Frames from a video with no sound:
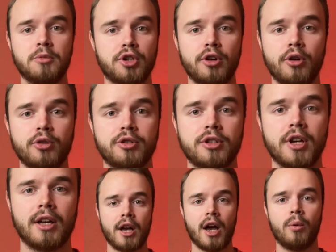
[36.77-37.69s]
shirts.
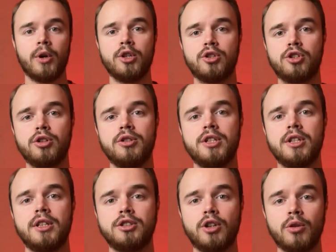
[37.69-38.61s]
When you're
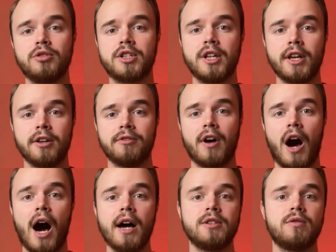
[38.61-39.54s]
choosing a long sleeve,
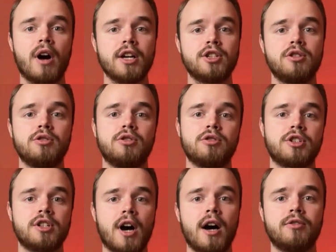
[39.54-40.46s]
I advise you to
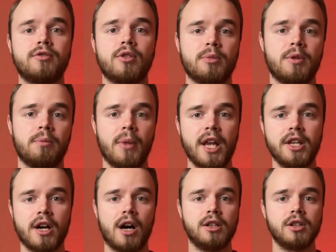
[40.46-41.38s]
start from the
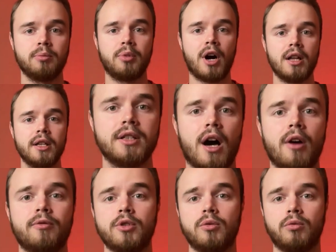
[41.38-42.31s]
main color palette
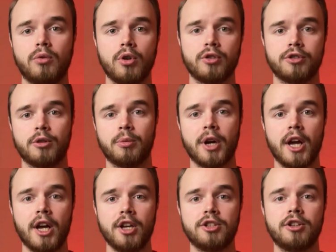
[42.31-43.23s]
of your wardrobe,
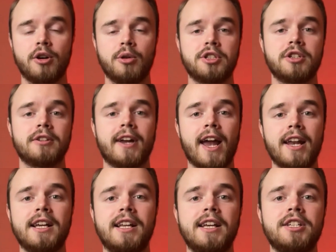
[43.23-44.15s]
so it's
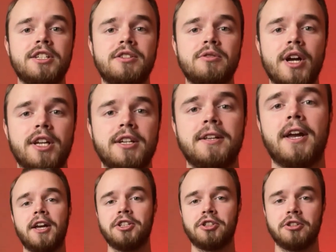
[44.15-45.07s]
organically integrated
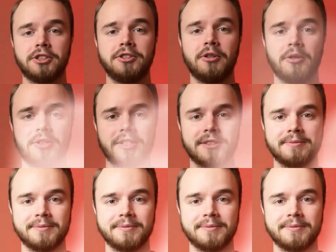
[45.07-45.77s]
into your looks.